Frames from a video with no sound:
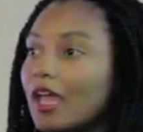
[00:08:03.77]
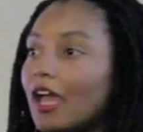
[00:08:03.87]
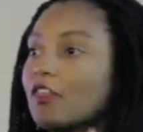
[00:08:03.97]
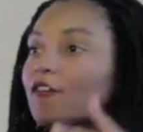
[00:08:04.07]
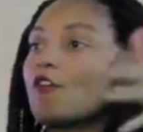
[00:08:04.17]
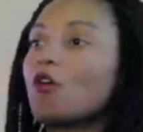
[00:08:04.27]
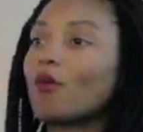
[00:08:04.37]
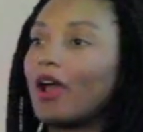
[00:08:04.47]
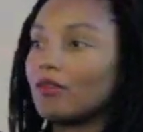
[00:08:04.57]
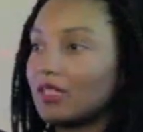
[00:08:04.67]
and the
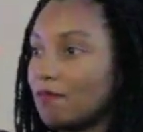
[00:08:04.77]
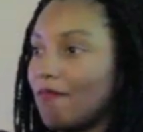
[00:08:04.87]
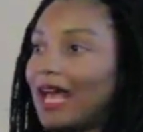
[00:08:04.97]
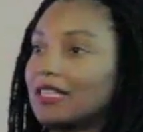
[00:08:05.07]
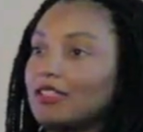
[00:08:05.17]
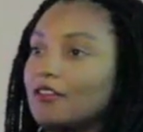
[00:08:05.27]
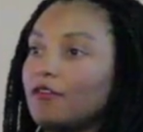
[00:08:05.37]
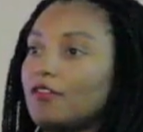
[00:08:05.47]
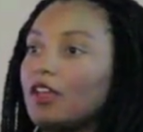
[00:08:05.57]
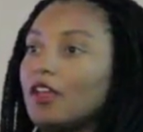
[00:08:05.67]
foreground is
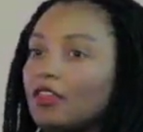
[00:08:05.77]
massive,